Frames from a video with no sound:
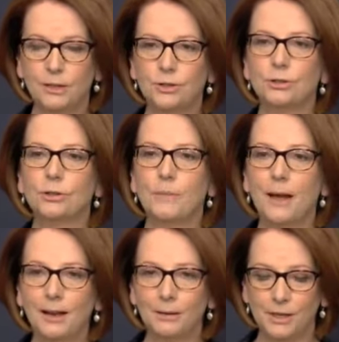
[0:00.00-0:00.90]
into the
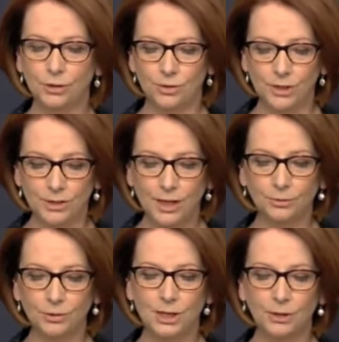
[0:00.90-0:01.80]
parliamentary
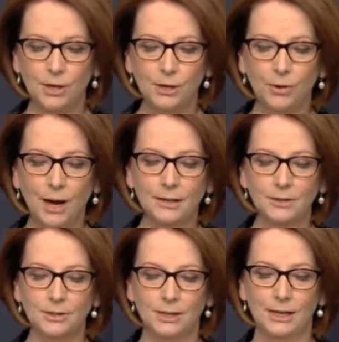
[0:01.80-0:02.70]
secretary
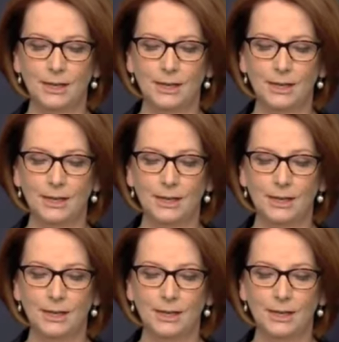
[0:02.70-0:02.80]
ranks.